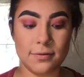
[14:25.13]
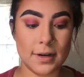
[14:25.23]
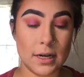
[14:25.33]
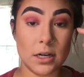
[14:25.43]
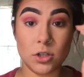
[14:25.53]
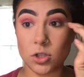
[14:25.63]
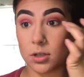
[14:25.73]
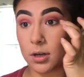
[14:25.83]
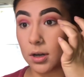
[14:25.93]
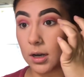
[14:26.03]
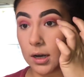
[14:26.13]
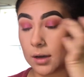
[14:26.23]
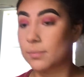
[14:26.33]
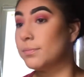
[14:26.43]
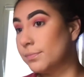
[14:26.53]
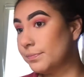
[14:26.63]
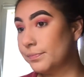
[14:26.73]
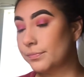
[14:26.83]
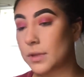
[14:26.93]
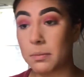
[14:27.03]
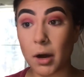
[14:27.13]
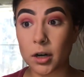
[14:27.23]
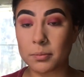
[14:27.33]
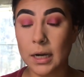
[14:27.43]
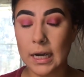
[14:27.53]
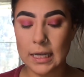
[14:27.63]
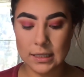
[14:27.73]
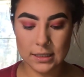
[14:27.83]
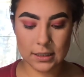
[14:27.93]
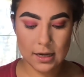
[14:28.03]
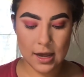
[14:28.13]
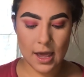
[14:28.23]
finish the bottom eyes.